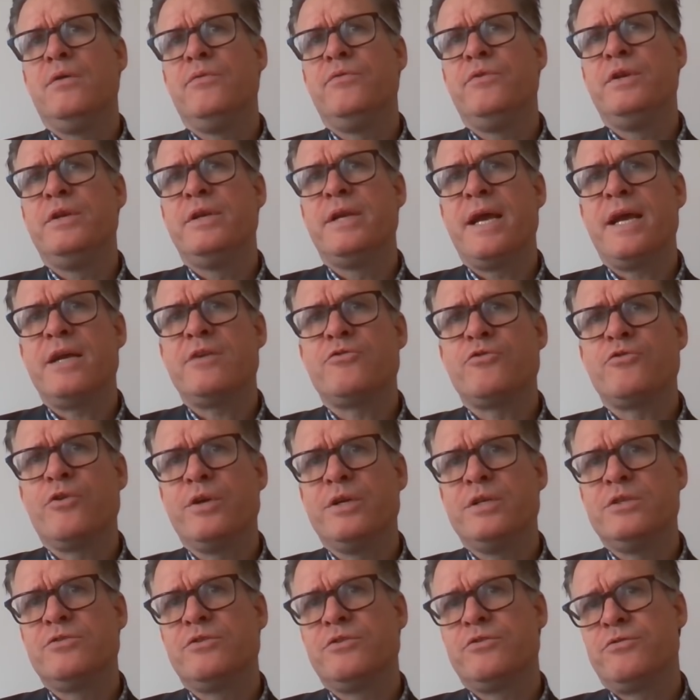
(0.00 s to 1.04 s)
the natural
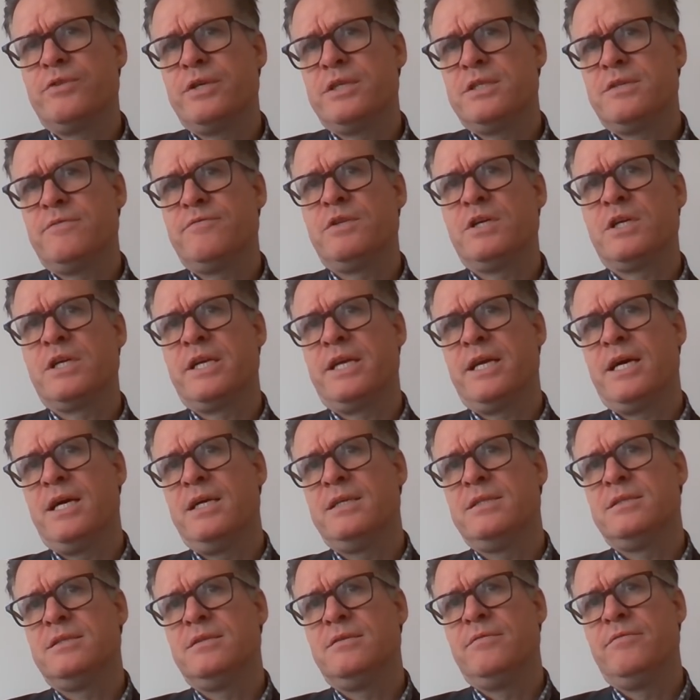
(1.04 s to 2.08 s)
interest rates have
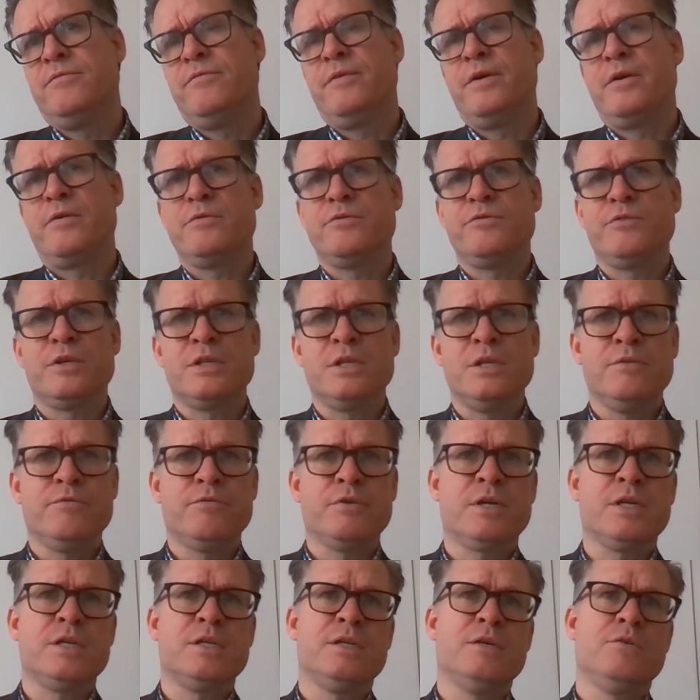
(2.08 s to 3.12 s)
declined very
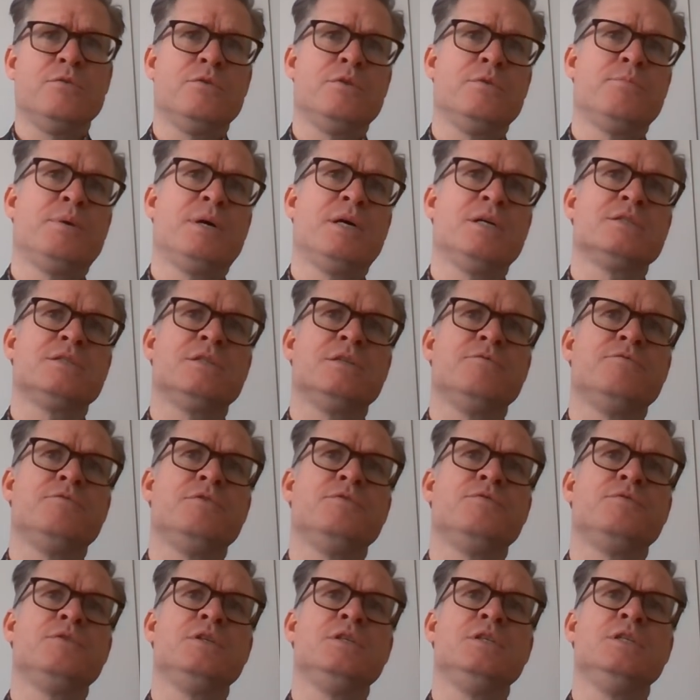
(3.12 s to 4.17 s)
significantly over the past
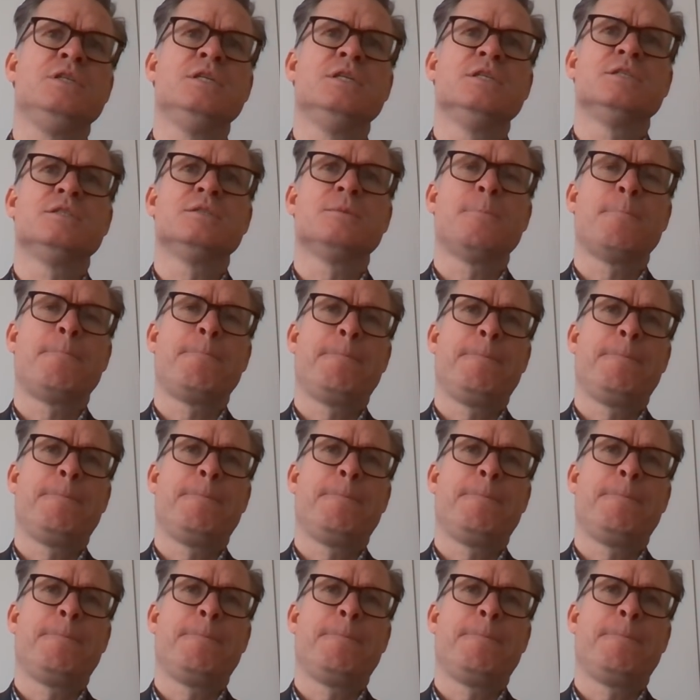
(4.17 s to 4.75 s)
10-15 years.